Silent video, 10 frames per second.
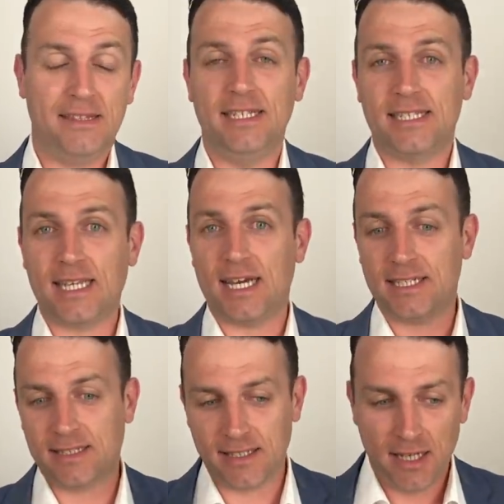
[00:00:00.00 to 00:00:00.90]

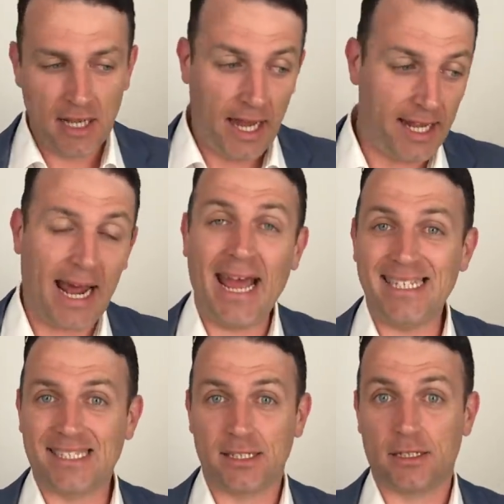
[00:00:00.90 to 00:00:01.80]
discuss and
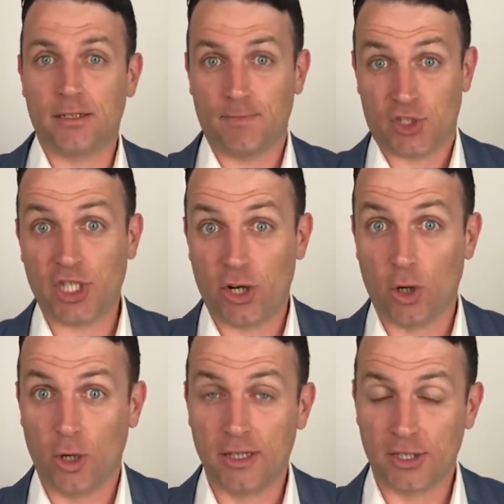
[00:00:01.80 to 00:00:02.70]
answer
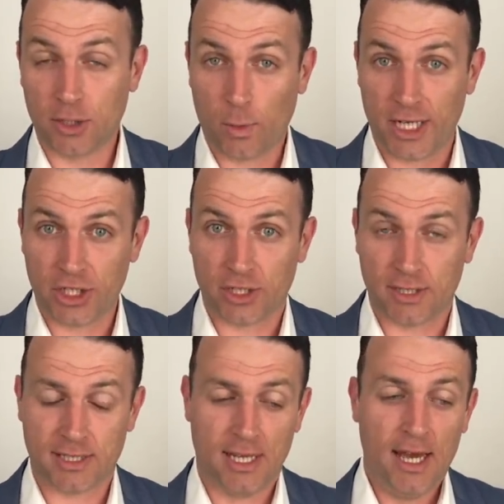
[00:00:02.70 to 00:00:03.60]
shareholders'
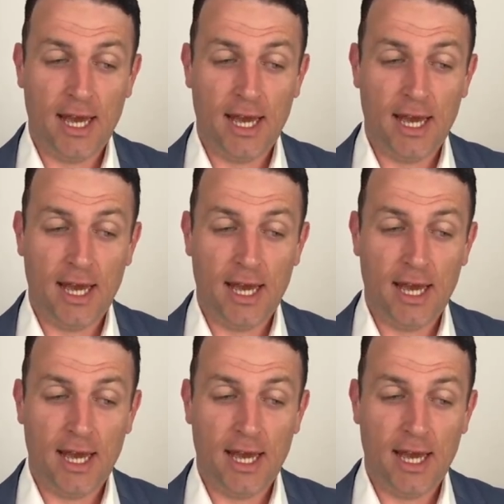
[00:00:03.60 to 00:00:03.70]
questions.